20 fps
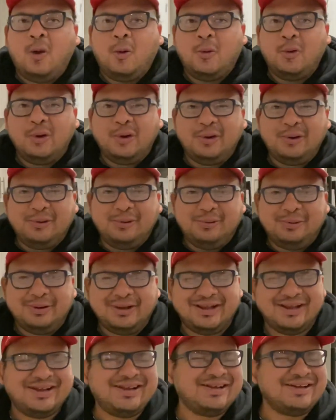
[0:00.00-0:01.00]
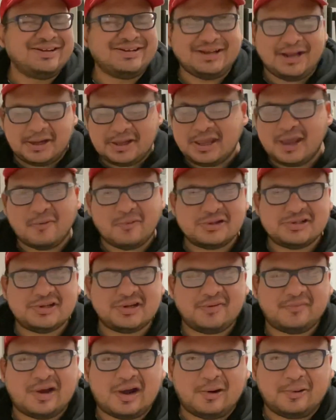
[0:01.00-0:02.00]
Woo! I can't wait to
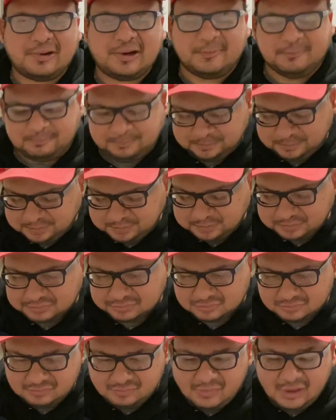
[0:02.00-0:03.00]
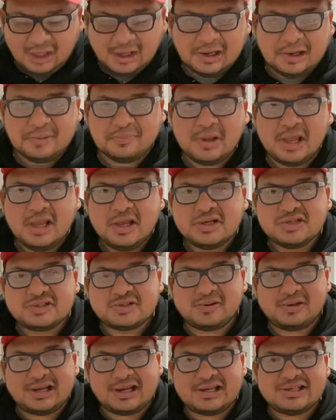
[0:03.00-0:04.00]
devour it. Um,
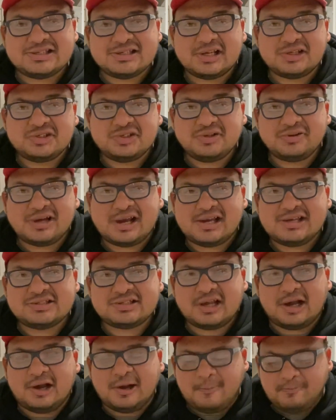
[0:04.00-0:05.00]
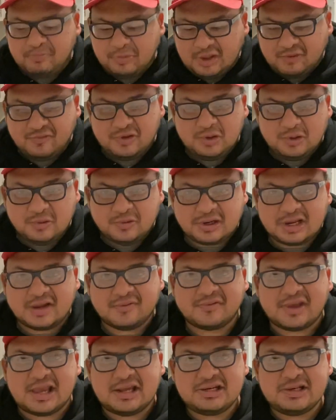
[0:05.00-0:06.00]
so like I said to you guys, um, if you do
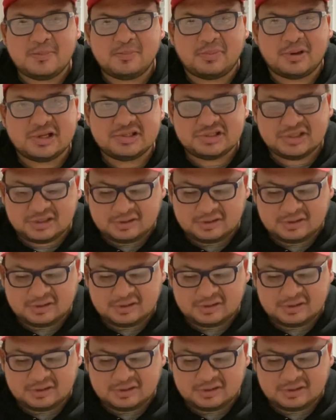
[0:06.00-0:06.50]
have any budget